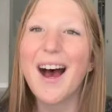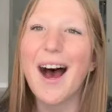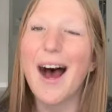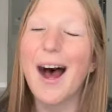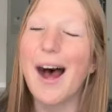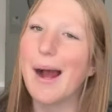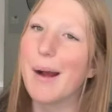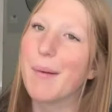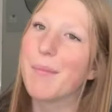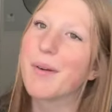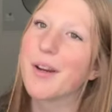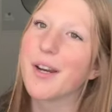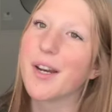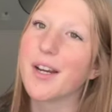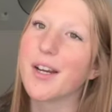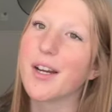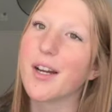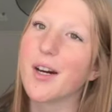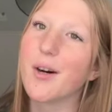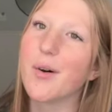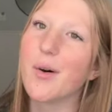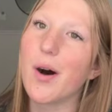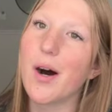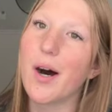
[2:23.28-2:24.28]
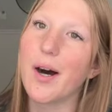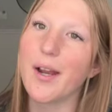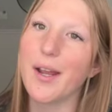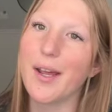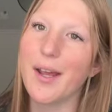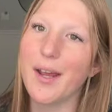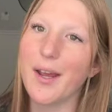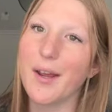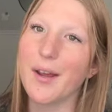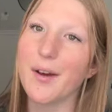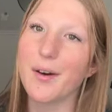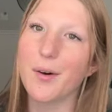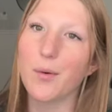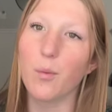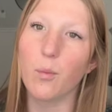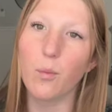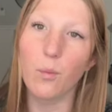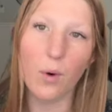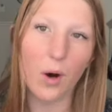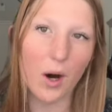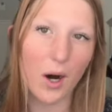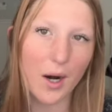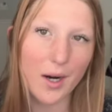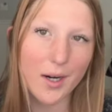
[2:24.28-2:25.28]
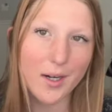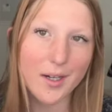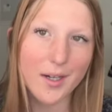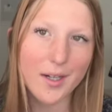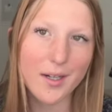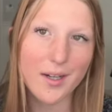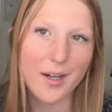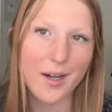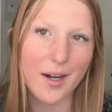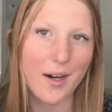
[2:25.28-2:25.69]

I'm gonna go on a walk.